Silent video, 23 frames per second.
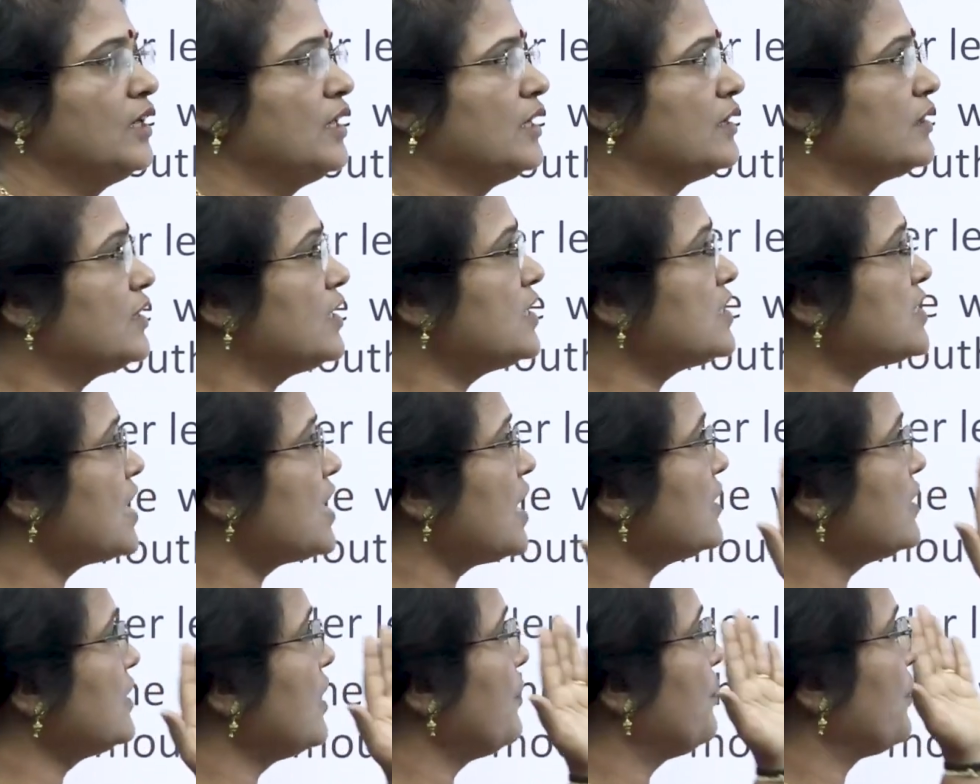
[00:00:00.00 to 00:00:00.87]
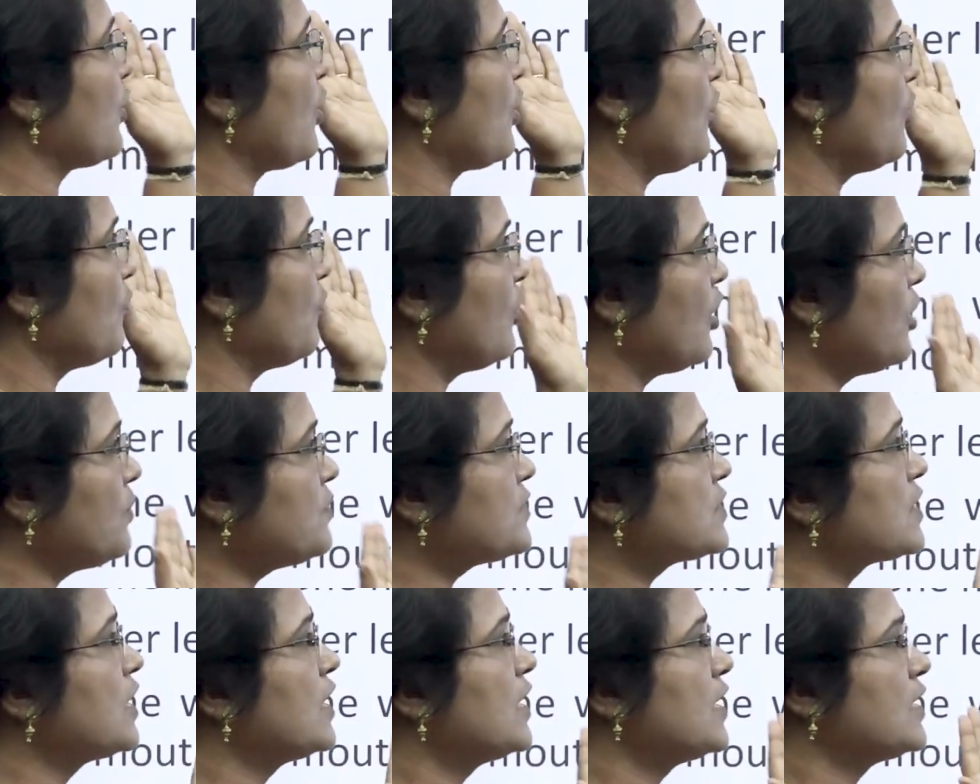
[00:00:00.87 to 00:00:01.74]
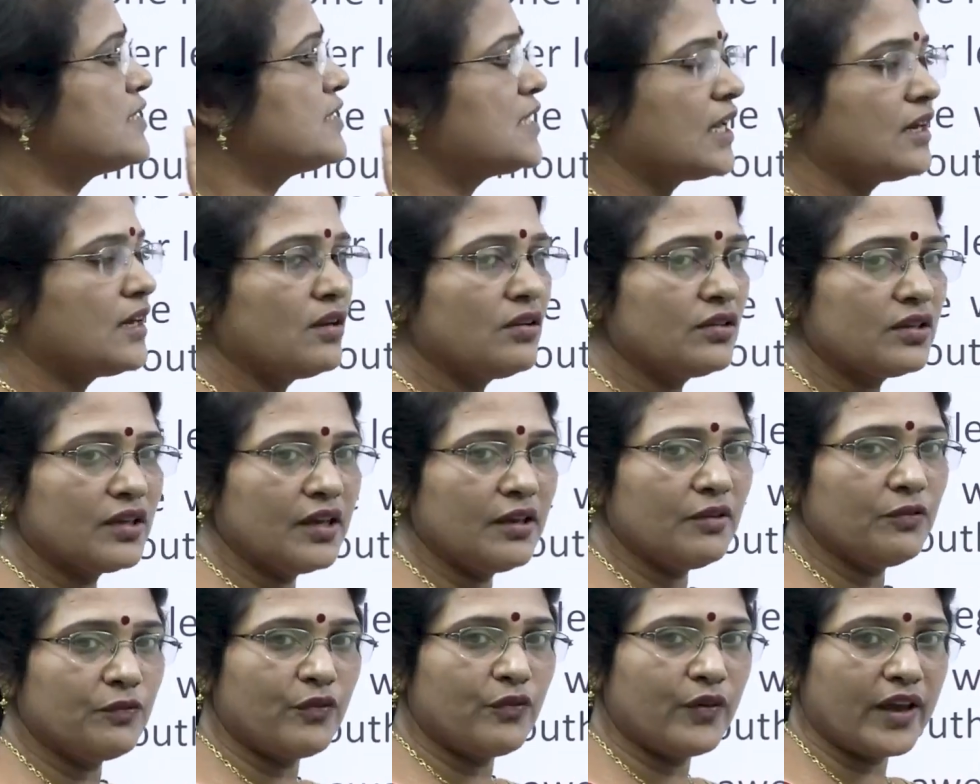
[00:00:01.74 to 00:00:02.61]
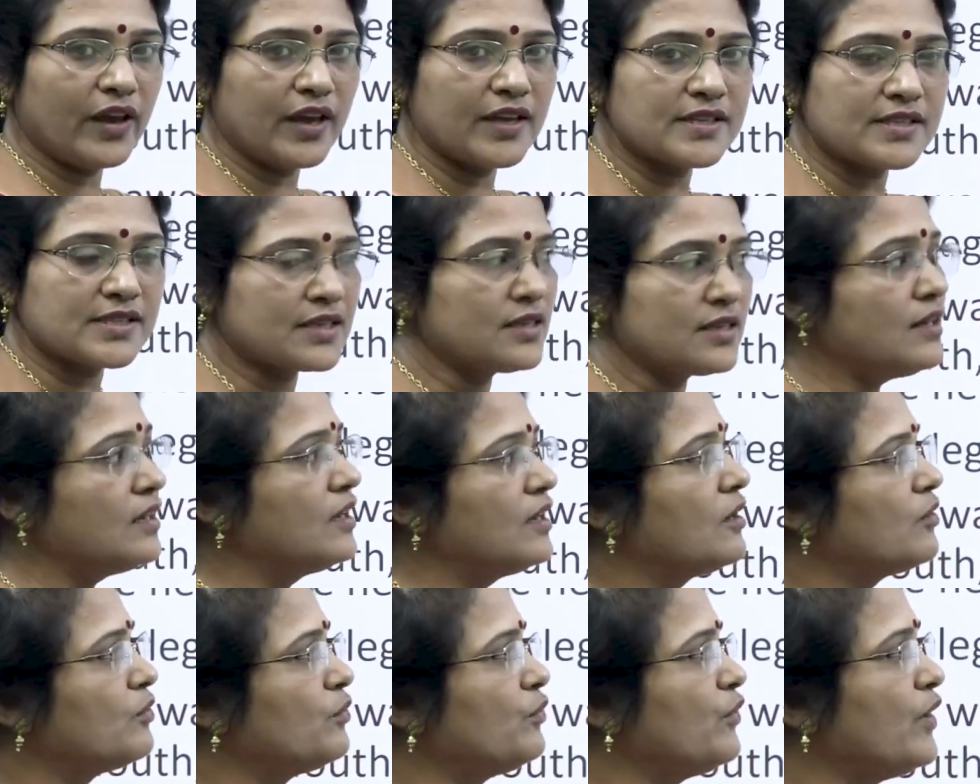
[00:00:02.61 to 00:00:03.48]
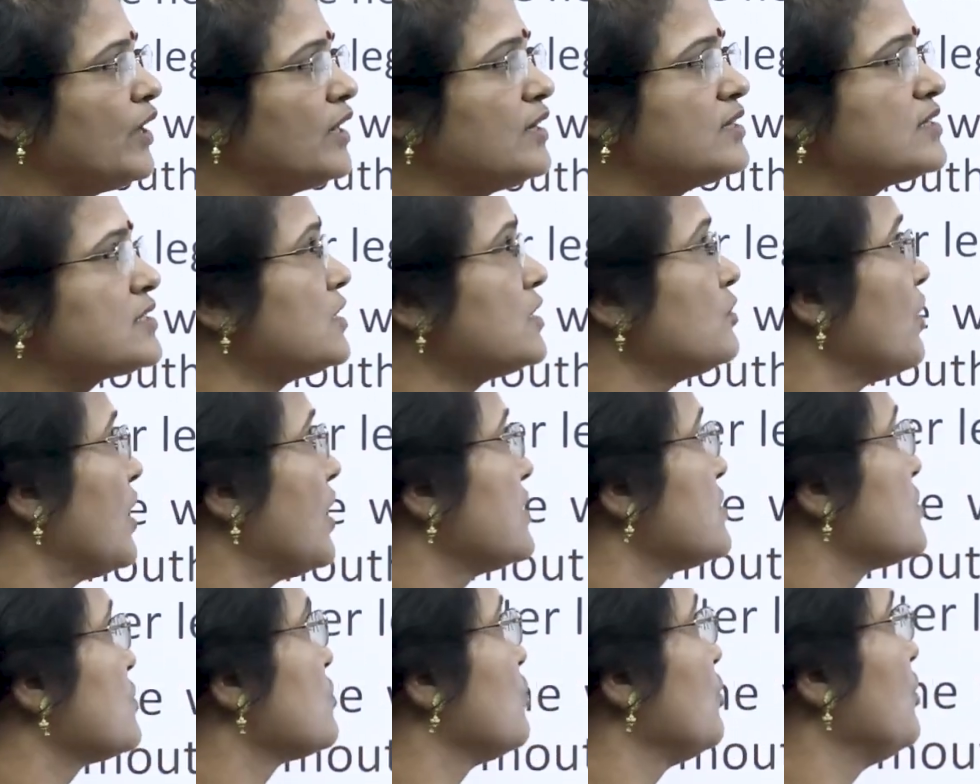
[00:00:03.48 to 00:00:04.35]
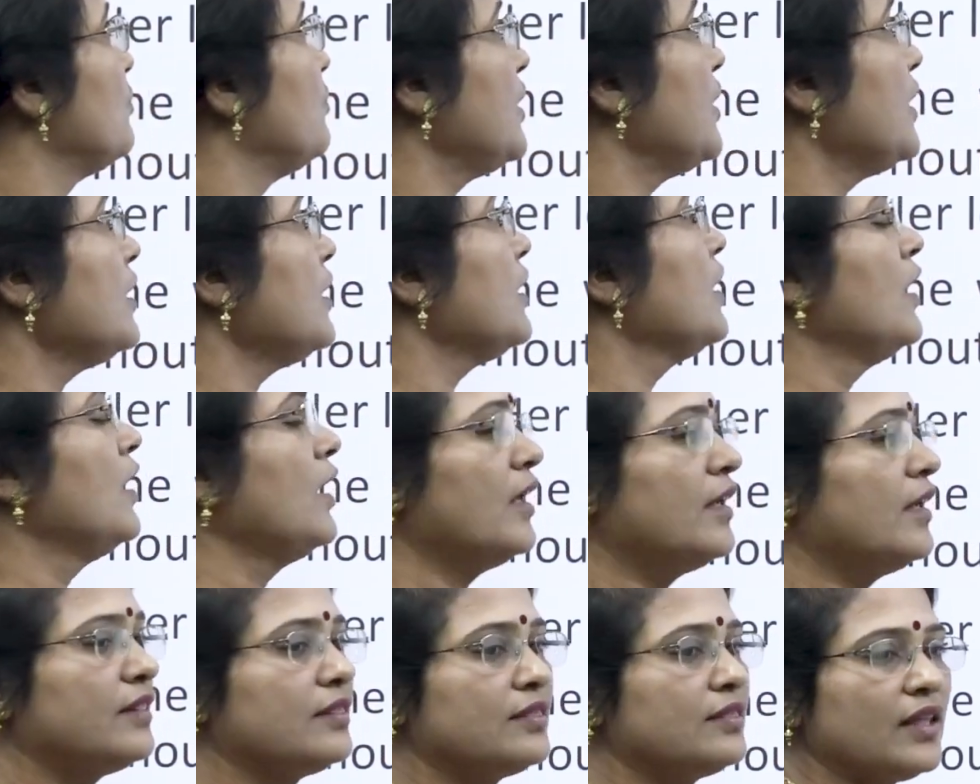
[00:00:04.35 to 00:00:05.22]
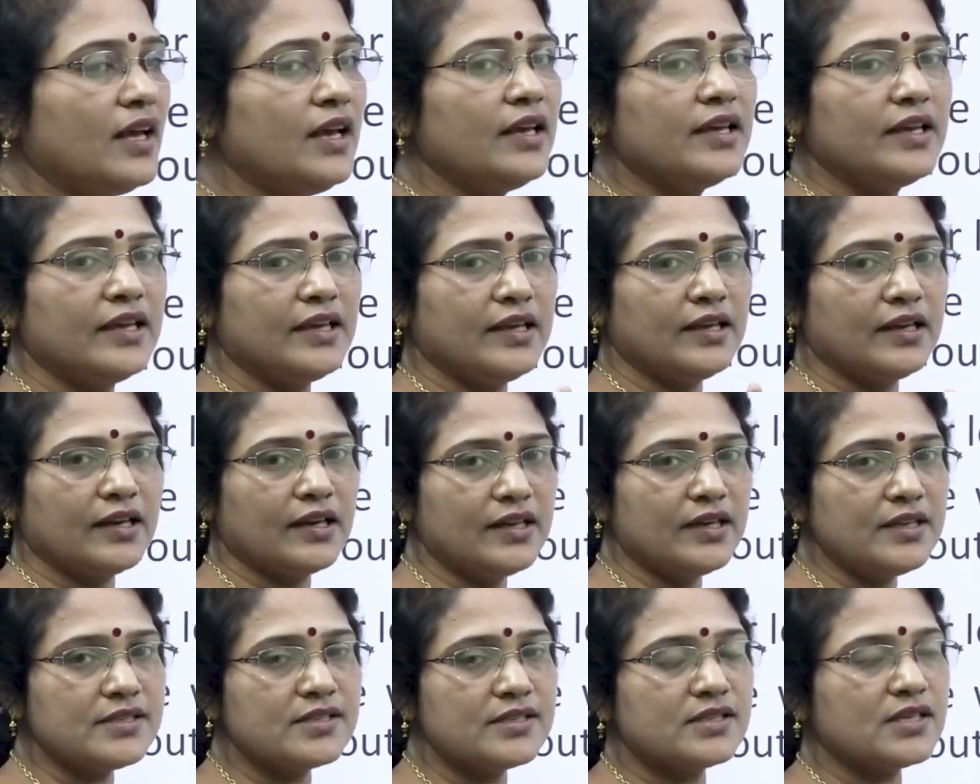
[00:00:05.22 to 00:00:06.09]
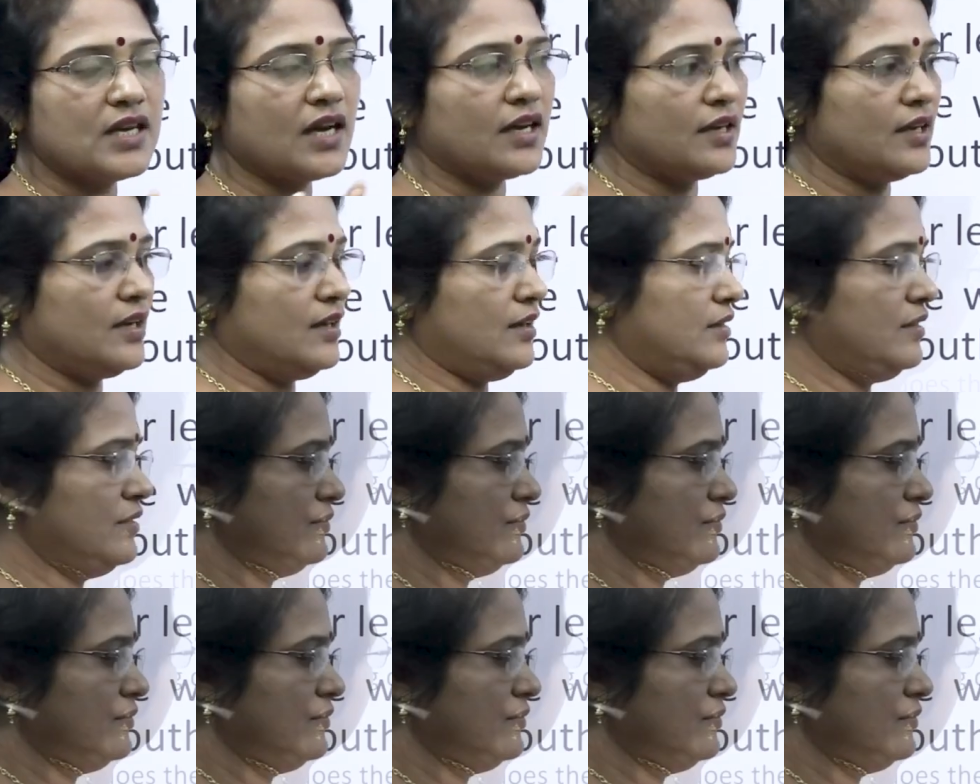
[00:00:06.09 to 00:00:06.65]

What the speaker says: These are the problems Janaki faced when she was swimming in the English Channel.